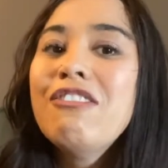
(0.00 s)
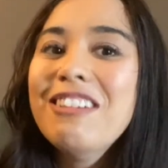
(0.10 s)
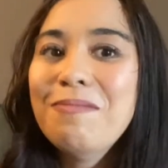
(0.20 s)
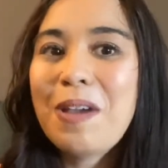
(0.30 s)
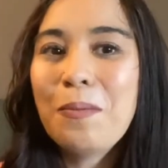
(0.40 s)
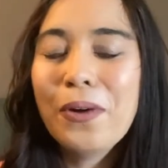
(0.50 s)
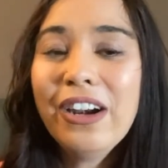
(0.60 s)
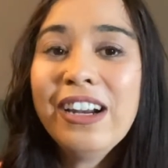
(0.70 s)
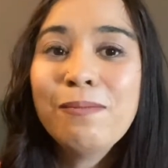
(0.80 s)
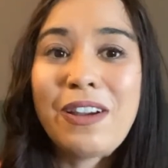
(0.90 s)

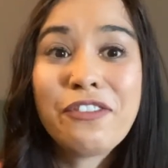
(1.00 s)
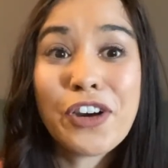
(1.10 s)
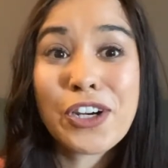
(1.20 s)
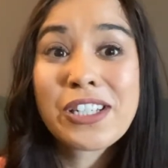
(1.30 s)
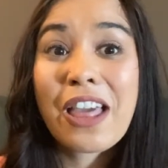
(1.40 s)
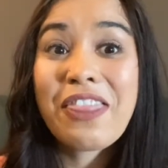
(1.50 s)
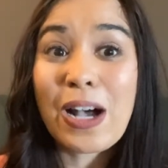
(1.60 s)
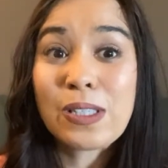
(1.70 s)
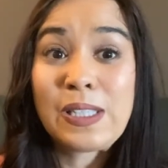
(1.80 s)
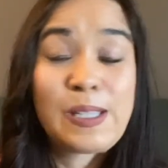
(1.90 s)
Remember, my first
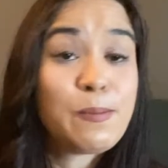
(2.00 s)
1,000